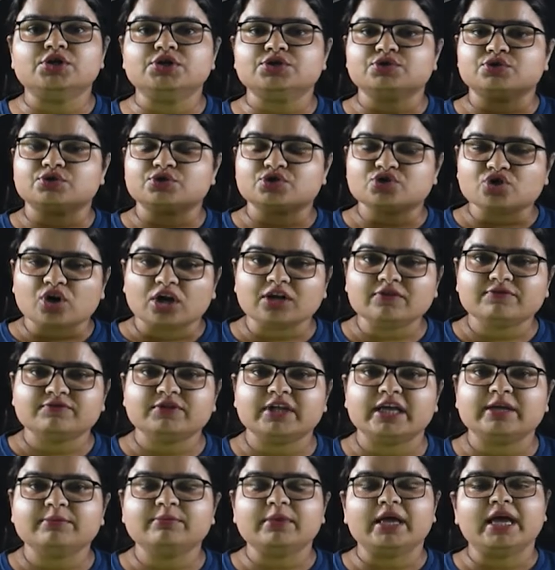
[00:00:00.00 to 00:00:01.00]
So solve
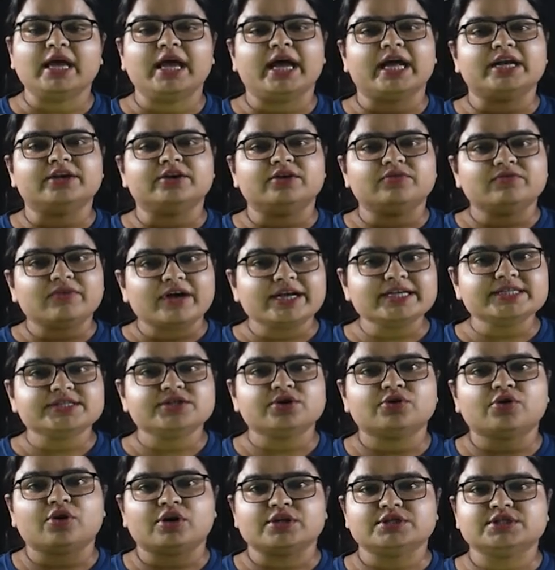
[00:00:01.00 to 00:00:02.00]
them and revise
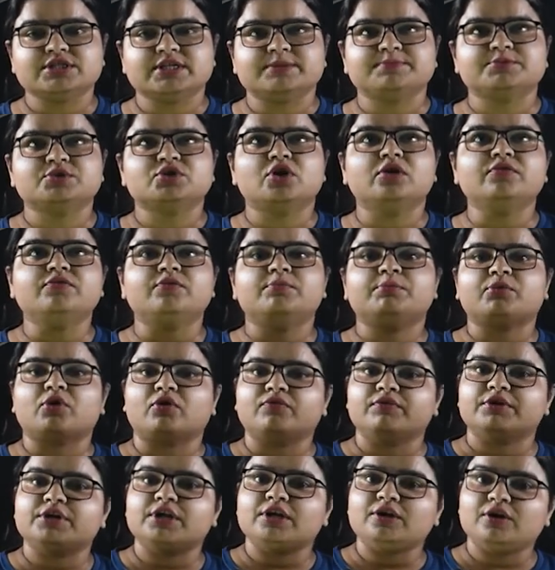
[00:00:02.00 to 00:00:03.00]
your concepts of
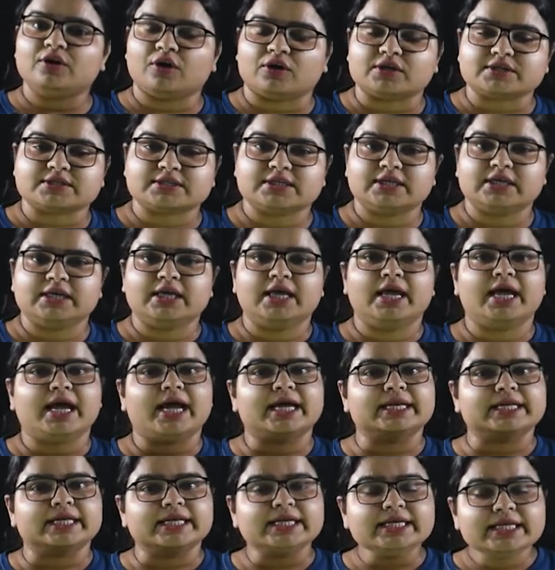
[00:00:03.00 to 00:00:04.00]
profit and loss.
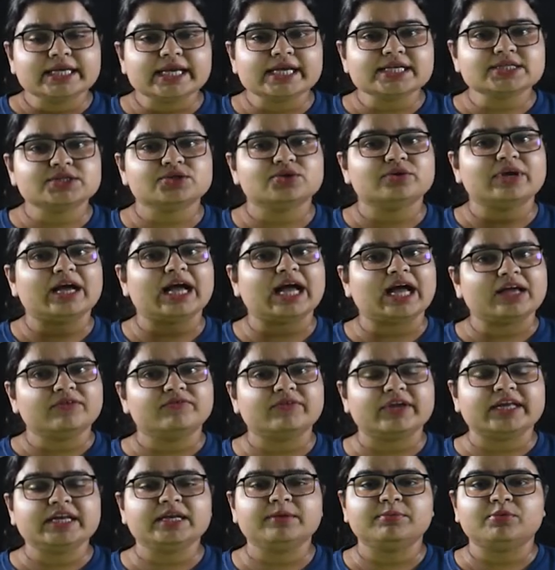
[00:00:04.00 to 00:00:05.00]
And in case you
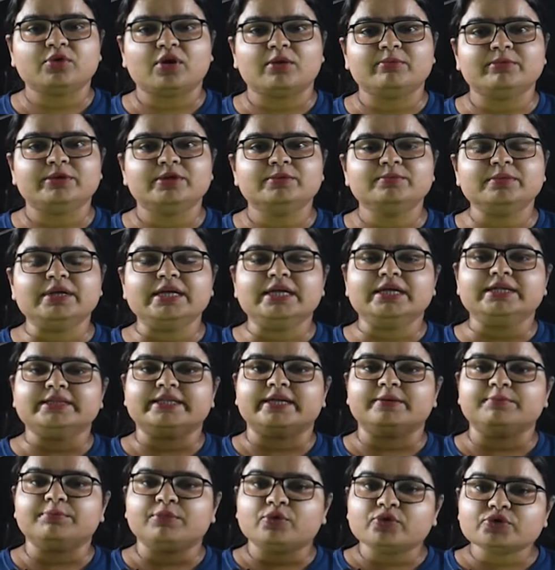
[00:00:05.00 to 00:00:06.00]
have any problem,
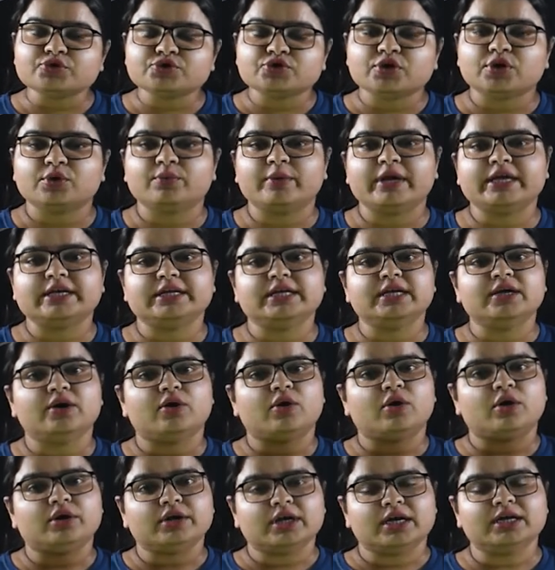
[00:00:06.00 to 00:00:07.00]
then post your query
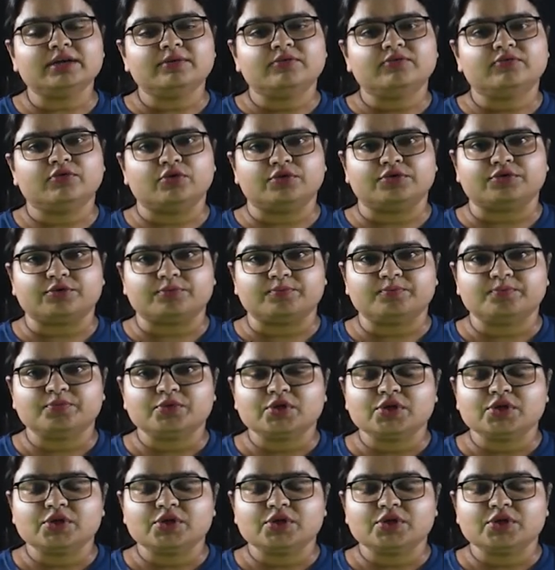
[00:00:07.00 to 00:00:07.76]
on our forum.